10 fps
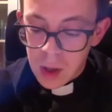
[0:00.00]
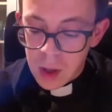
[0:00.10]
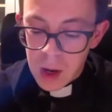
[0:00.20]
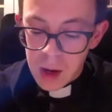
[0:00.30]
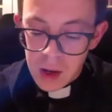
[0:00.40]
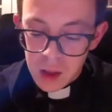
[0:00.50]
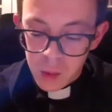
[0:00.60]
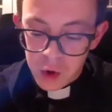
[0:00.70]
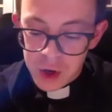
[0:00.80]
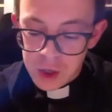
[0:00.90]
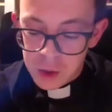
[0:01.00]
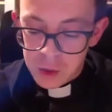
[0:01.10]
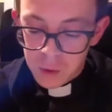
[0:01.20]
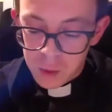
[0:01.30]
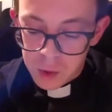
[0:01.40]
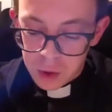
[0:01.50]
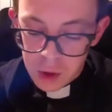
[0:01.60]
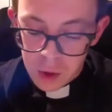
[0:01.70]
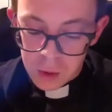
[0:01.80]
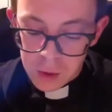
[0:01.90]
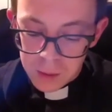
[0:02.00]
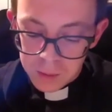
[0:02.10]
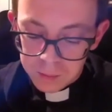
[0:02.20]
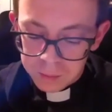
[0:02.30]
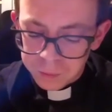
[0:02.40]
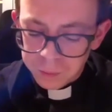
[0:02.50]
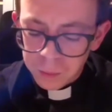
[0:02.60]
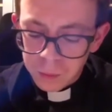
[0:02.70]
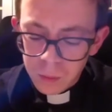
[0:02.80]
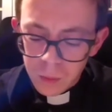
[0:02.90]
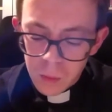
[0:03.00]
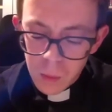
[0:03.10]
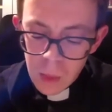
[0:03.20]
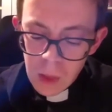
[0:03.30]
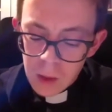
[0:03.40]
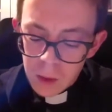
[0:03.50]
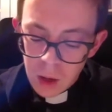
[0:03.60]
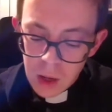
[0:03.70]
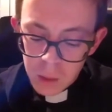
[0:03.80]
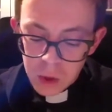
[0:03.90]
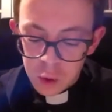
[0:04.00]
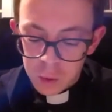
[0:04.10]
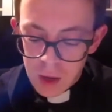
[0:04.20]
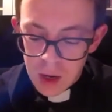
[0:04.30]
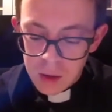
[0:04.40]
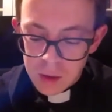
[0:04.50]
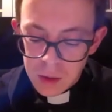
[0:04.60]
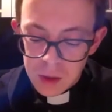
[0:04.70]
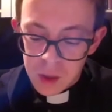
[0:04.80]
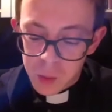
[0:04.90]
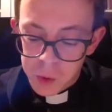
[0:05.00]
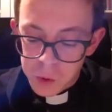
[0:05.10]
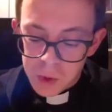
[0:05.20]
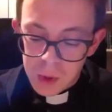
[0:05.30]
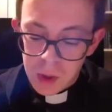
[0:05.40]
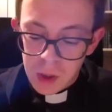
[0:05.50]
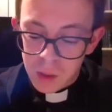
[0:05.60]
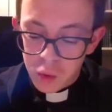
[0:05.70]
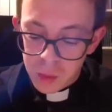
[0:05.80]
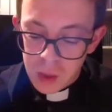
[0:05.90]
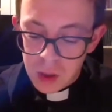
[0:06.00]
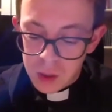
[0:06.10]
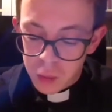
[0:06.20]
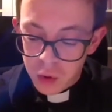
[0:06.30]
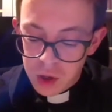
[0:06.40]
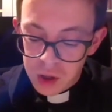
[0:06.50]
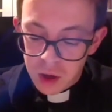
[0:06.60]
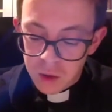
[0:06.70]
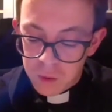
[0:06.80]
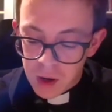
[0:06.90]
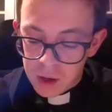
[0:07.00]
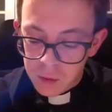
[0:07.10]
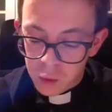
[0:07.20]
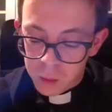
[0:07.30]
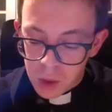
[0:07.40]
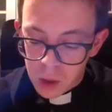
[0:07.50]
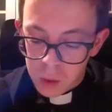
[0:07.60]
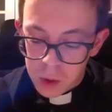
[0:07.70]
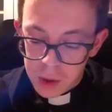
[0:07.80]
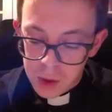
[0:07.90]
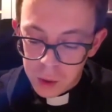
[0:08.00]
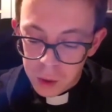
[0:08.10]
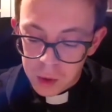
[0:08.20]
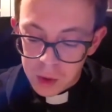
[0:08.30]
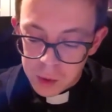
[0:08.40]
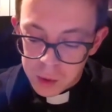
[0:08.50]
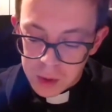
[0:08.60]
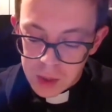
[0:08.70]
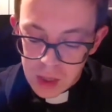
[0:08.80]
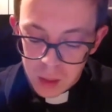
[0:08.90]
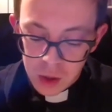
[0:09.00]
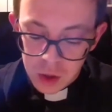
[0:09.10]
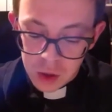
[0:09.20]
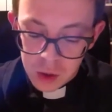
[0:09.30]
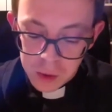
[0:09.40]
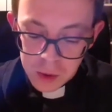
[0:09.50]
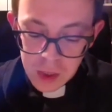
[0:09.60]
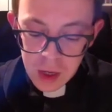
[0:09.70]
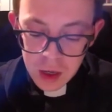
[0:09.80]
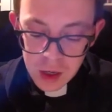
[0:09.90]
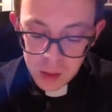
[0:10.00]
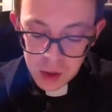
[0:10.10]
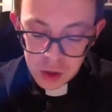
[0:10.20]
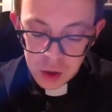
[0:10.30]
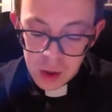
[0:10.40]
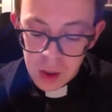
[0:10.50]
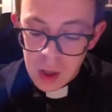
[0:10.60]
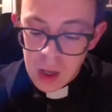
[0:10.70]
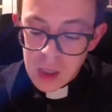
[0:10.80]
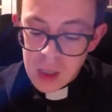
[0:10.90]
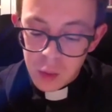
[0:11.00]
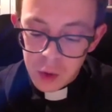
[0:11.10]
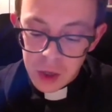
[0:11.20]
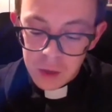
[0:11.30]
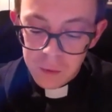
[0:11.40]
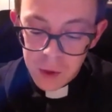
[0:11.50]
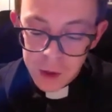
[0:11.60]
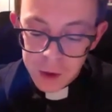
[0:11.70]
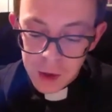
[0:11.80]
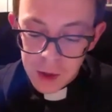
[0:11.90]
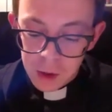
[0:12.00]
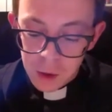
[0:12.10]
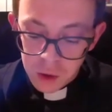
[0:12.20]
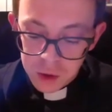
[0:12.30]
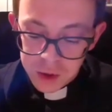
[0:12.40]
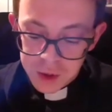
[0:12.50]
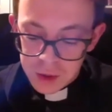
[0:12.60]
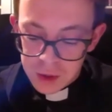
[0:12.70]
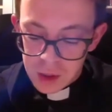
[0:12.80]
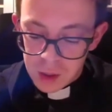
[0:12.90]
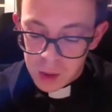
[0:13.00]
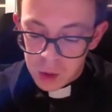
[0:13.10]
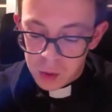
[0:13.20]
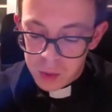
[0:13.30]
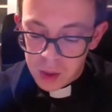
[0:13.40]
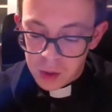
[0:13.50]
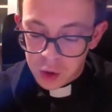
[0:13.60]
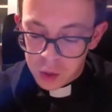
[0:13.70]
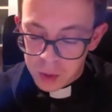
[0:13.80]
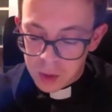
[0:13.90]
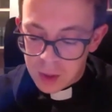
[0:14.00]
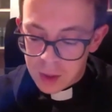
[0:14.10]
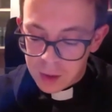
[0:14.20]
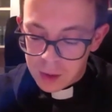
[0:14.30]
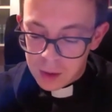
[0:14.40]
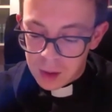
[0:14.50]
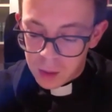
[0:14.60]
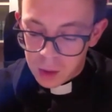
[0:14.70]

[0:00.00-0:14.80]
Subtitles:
and admiration from the crowds. The language of violence is abused in the political fight for power in order to establish a hostile image spread fear and consciousness about being jeopardized among